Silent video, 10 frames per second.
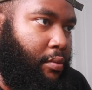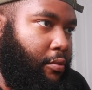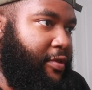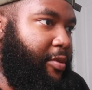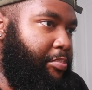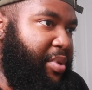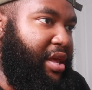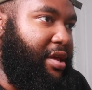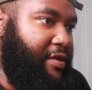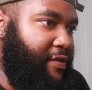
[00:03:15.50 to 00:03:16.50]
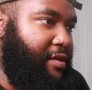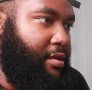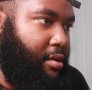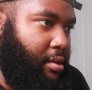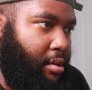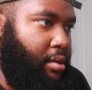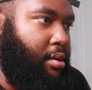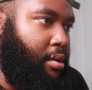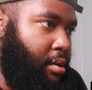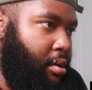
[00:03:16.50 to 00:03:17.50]
With the beans.
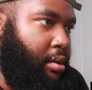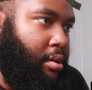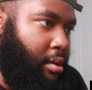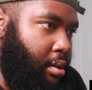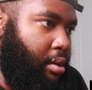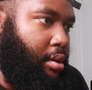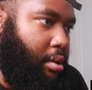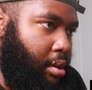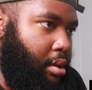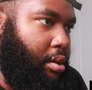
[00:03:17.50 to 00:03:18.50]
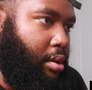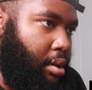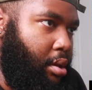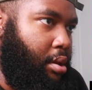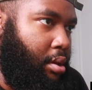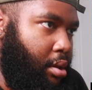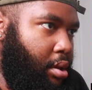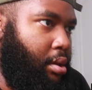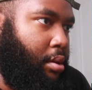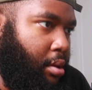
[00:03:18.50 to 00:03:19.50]
Hey. Hey.